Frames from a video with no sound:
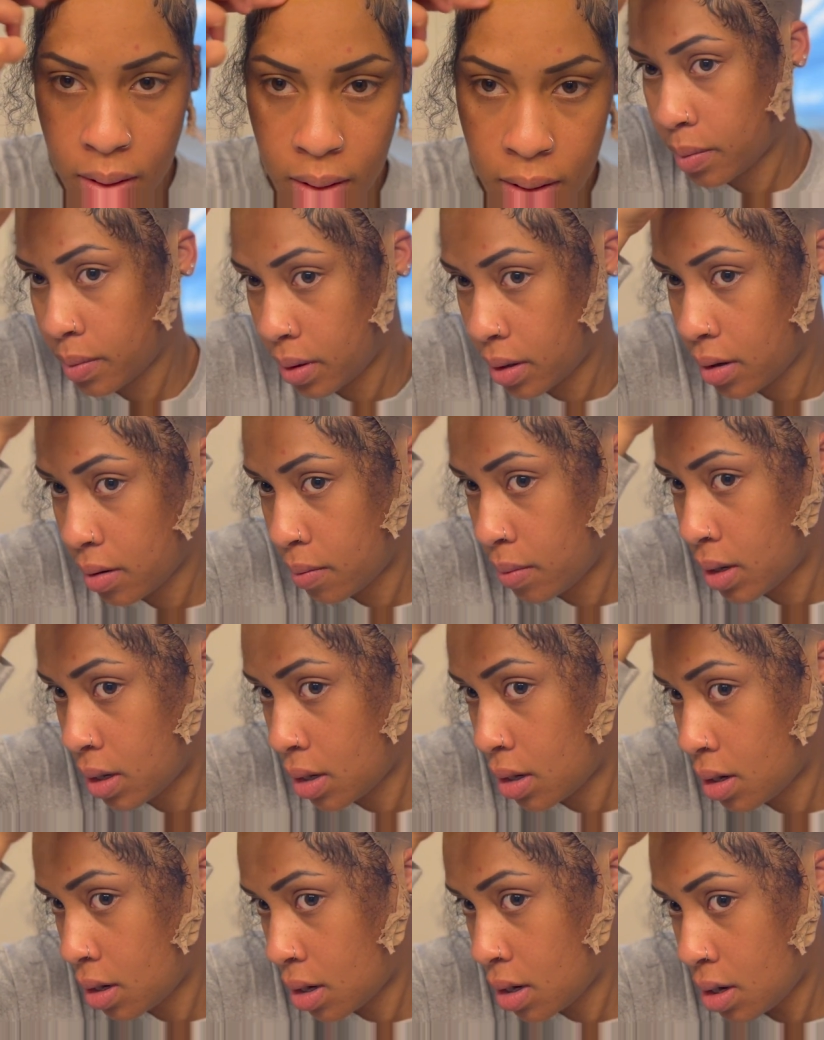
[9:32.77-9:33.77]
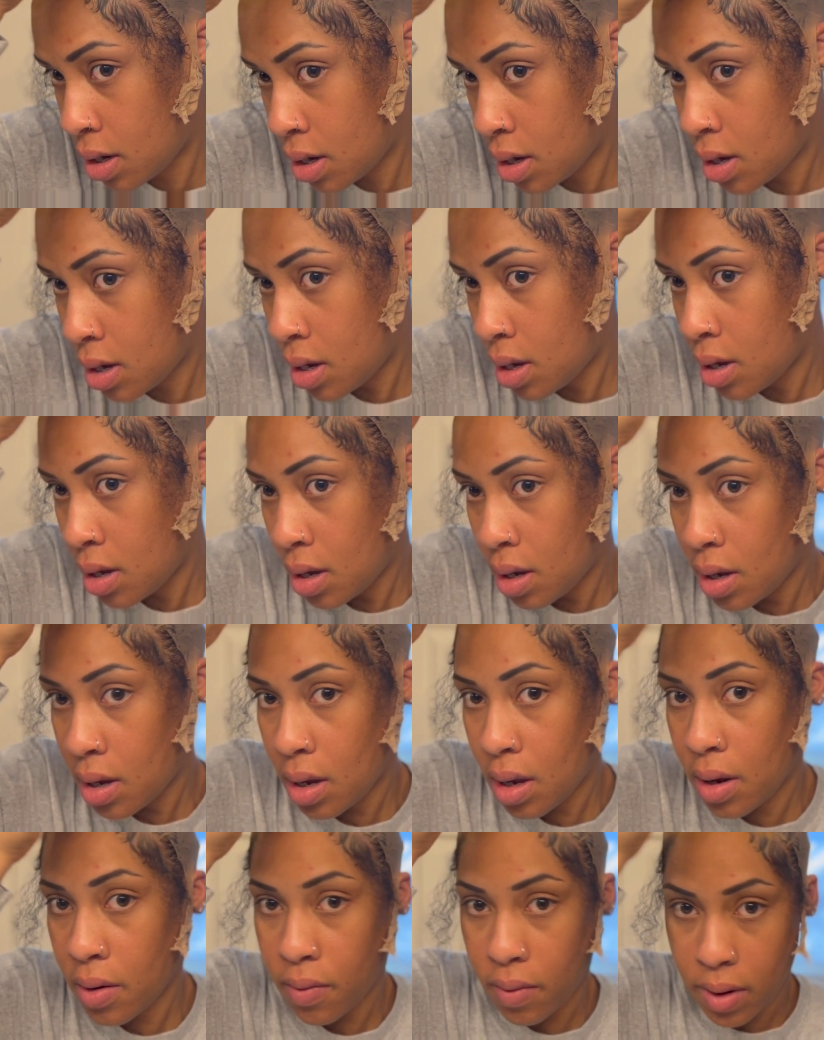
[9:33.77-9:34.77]
Pyramid.
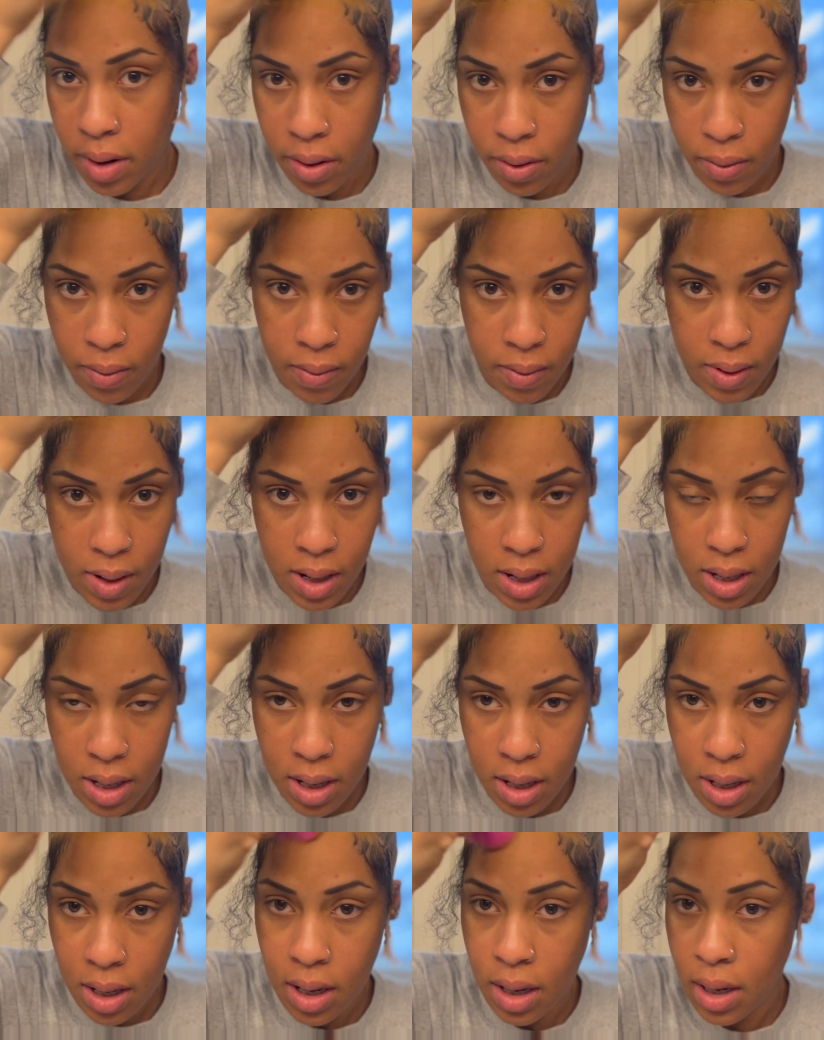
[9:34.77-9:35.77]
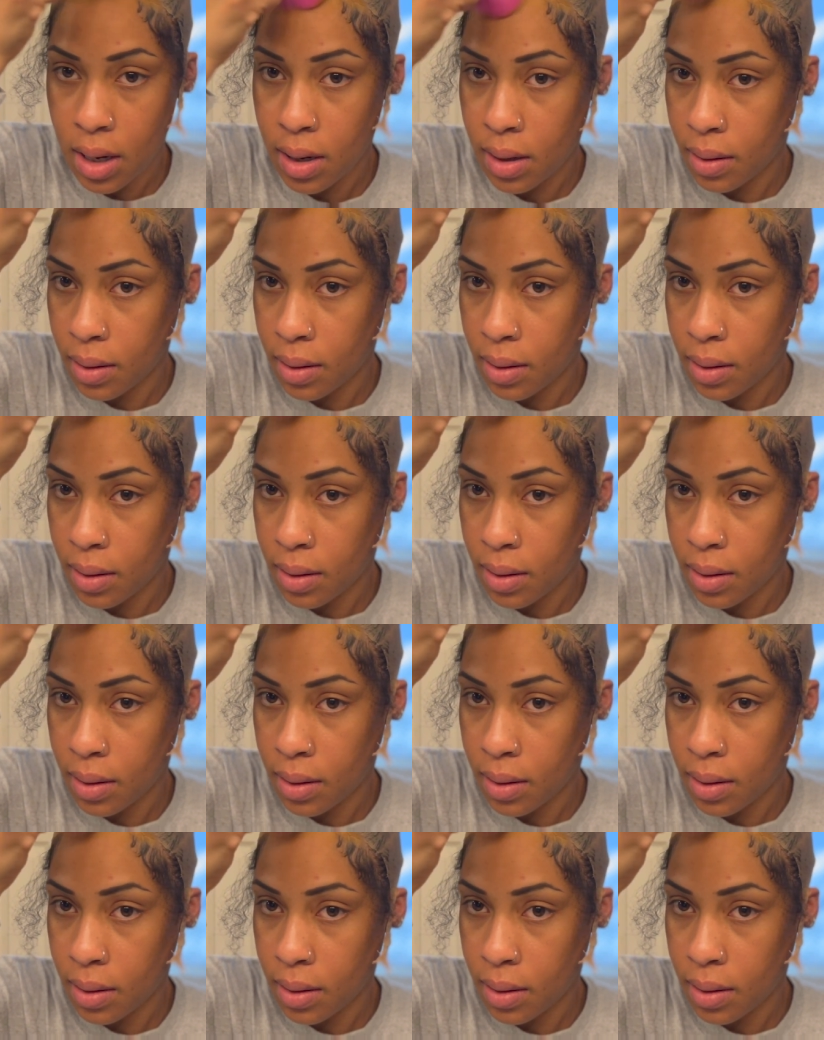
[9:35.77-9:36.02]
And we are winging it.